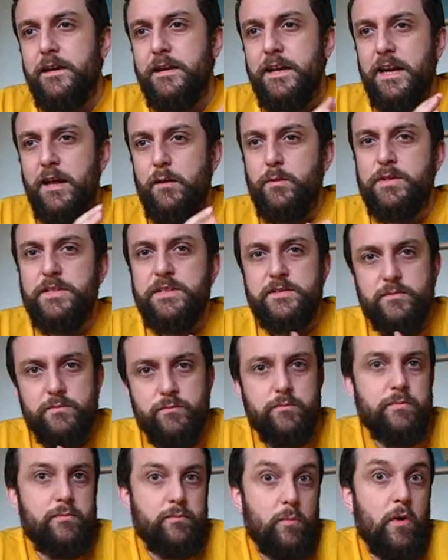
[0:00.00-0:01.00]
which is
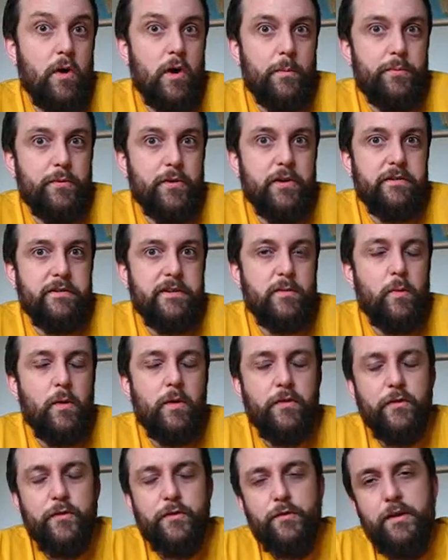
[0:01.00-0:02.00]
what a brewery
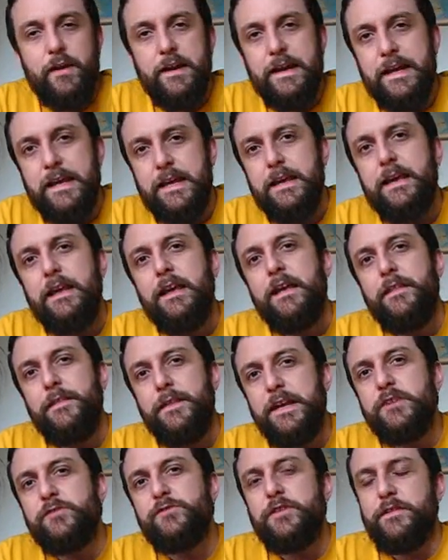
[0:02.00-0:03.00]
wants, really.
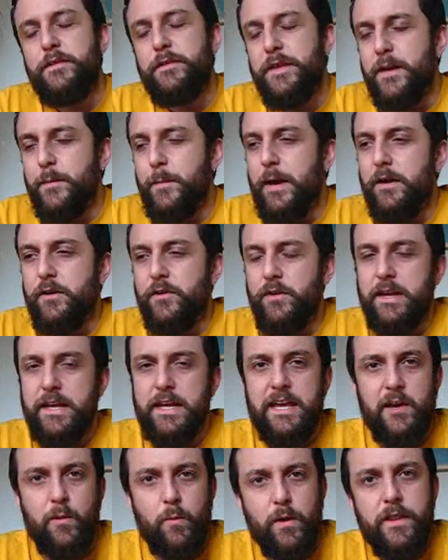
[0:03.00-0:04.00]
The interesting thing about
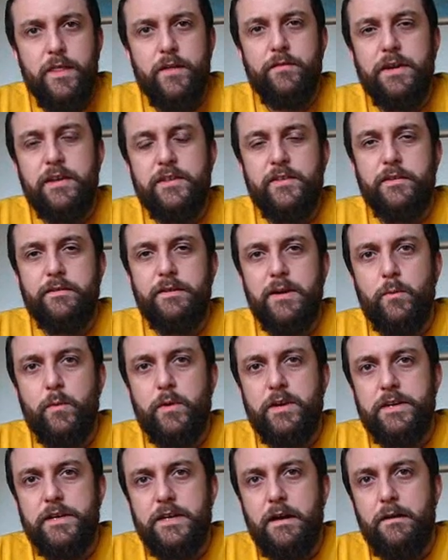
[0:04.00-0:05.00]
Greene King, one of the reasons I really
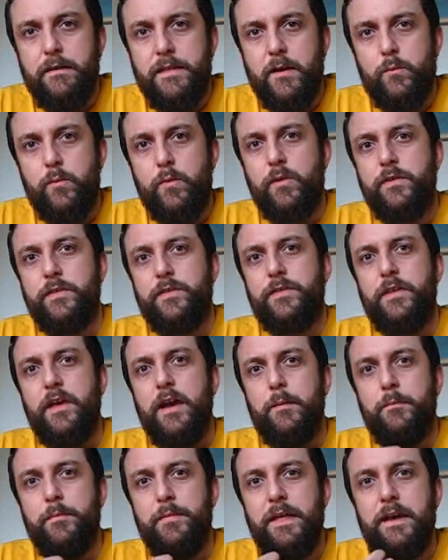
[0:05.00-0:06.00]
wanted to go there was
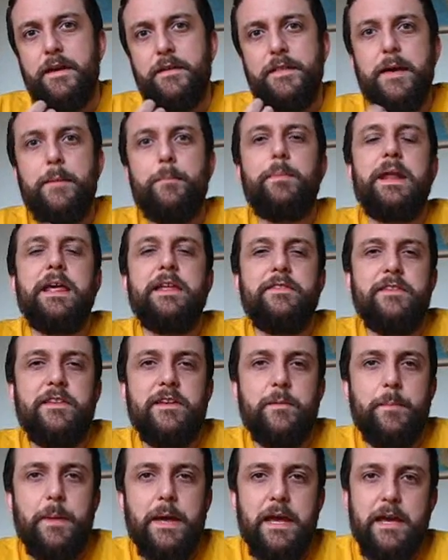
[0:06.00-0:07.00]
their
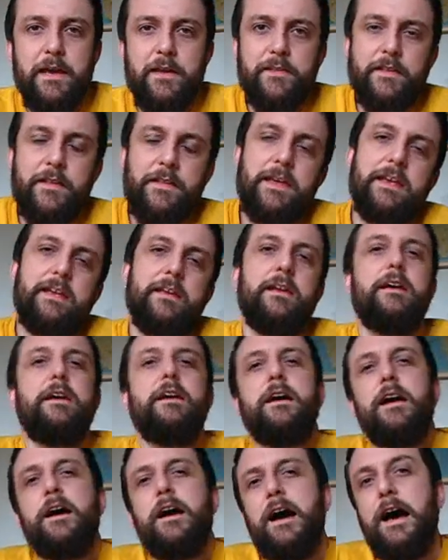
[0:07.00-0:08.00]
blended beers. Now they
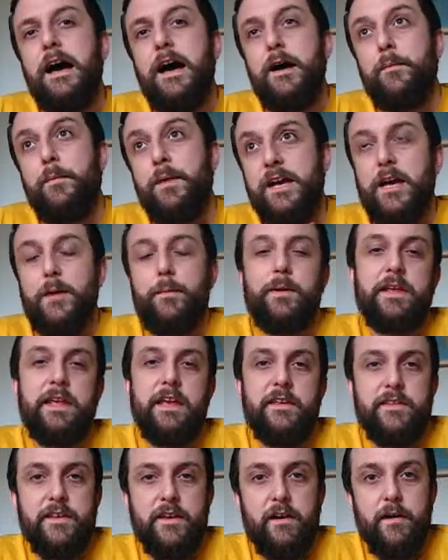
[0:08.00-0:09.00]
a couple of
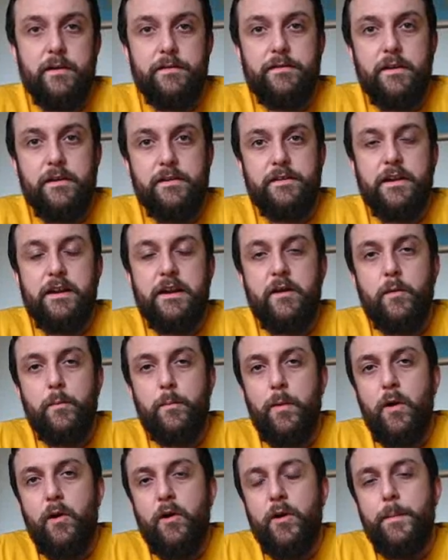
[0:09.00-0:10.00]
years ago I did a
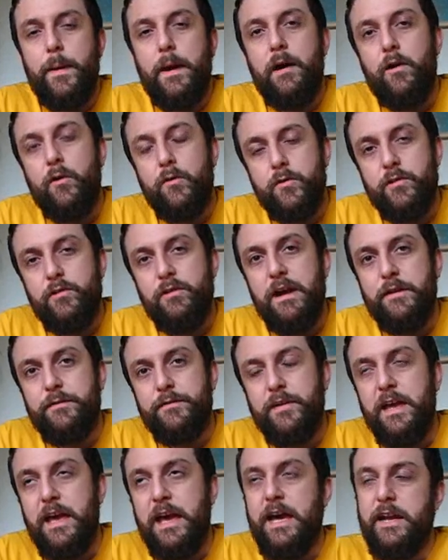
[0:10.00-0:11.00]
little blog about Old
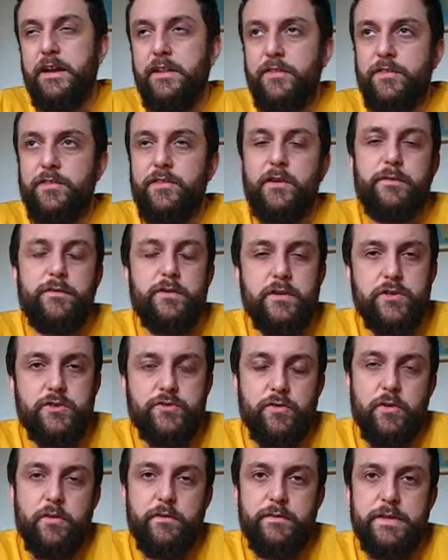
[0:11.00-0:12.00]
Crafty Hen and Suffolk
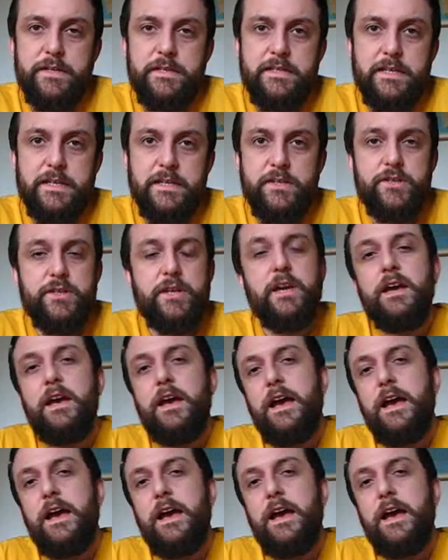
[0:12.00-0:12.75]
Strong Vintage,